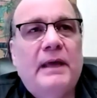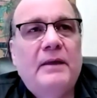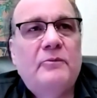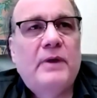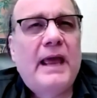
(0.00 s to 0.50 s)

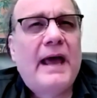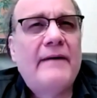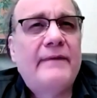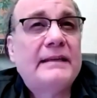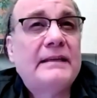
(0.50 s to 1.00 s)
but we
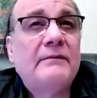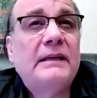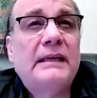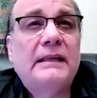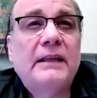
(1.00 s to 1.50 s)
have
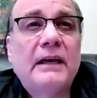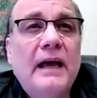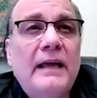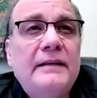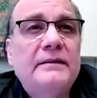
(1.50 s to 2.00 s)
activity in the
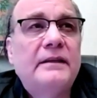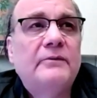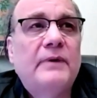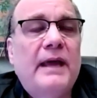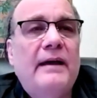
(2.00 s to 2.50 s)
gut
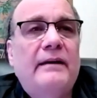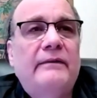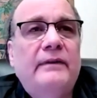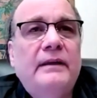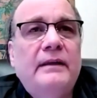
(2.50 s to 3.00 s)
and we have